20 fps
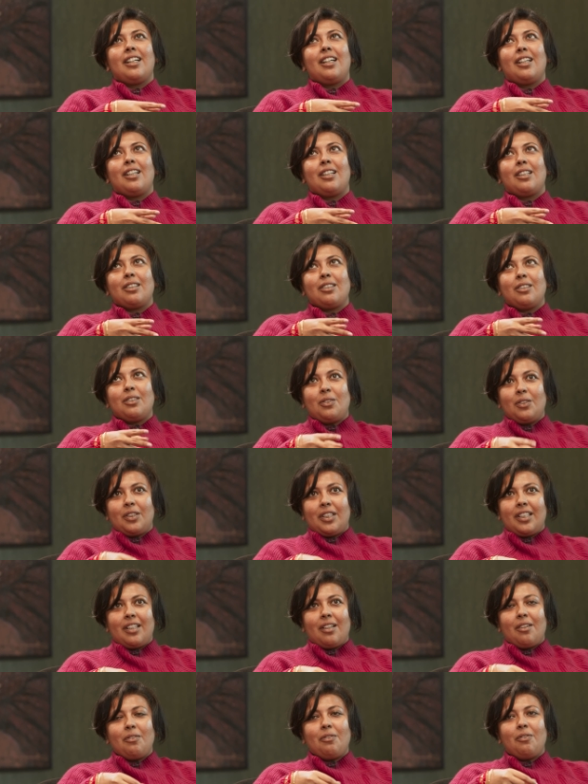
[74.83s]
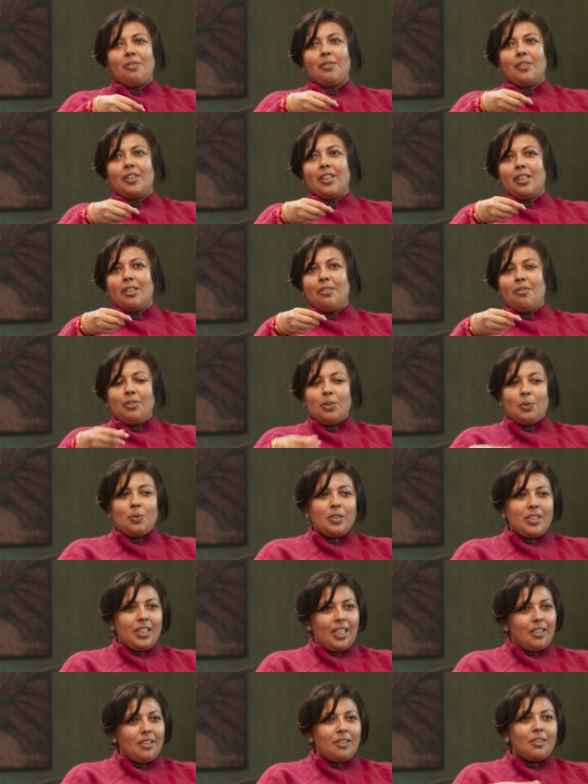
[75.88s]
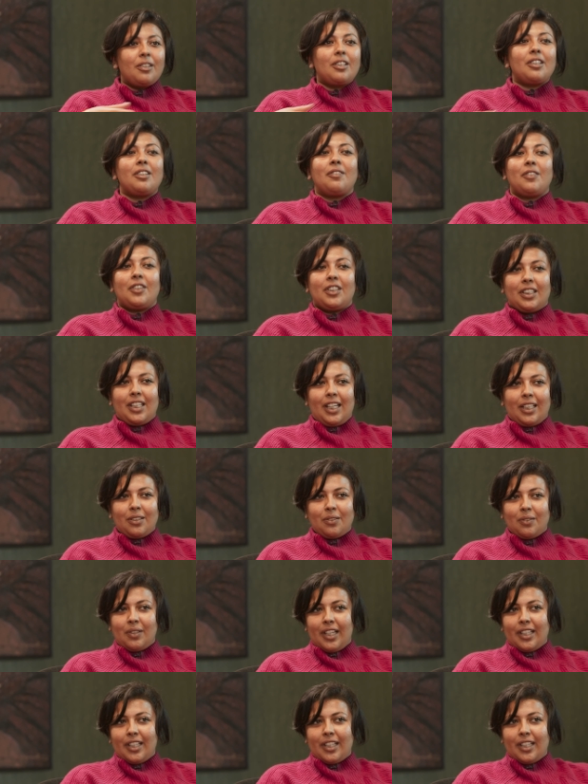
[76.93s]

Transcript: a good enough uh, fuel cell to convert that to